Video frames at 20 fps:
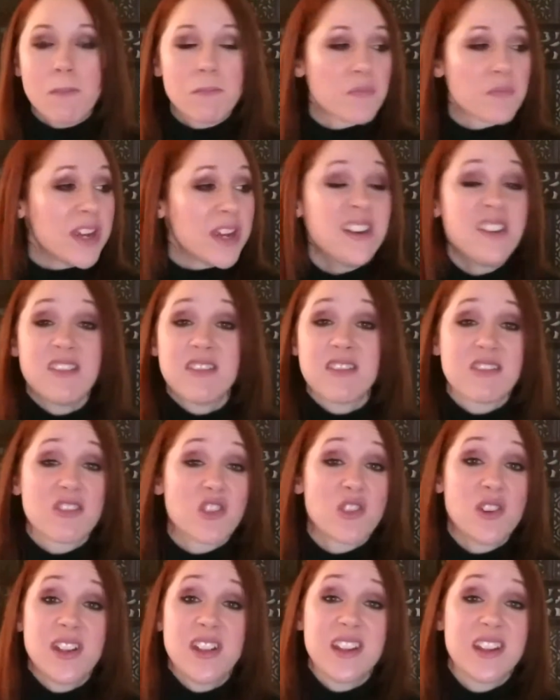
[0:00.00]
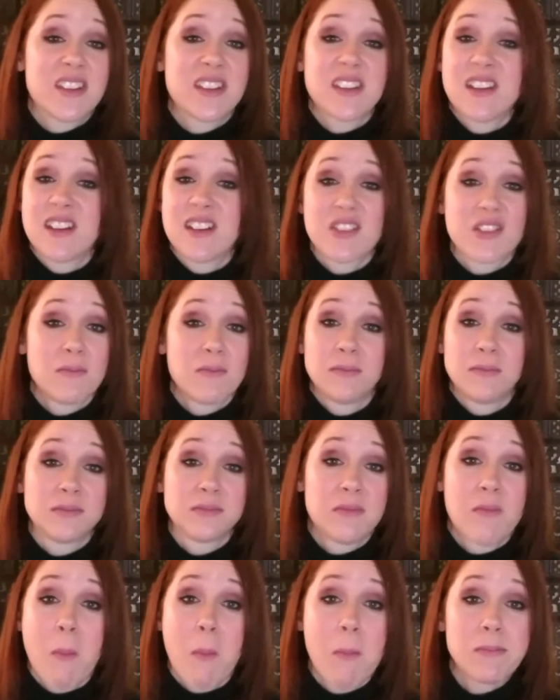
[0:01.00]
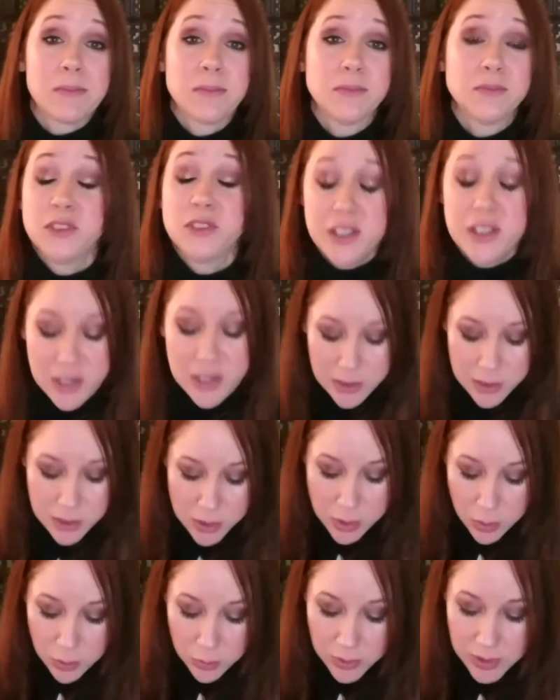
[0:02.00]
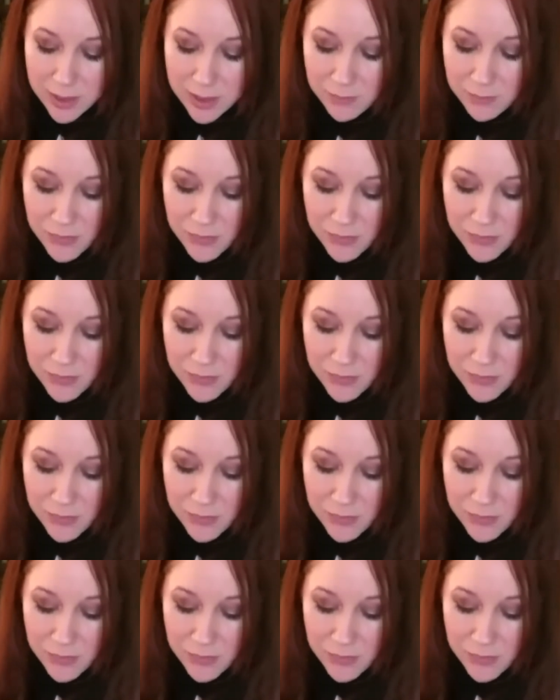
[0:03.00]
I just enjoy it like this. I'm gonna eat this whole damn